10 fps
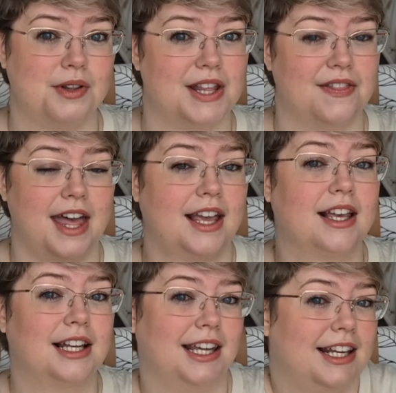then they're
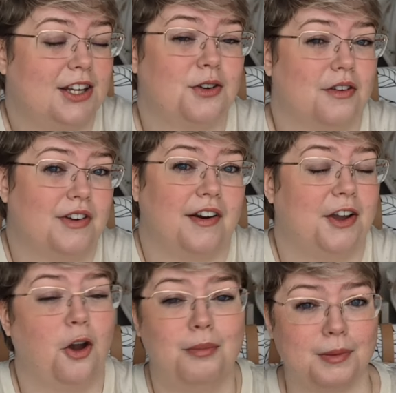clearly not very
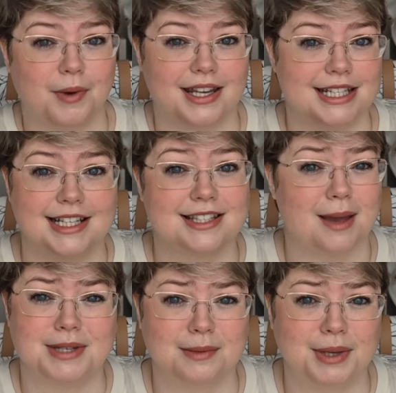open minded
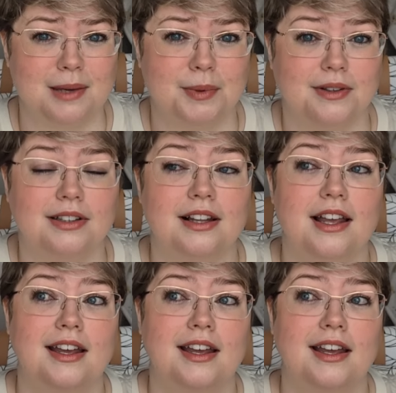accepting people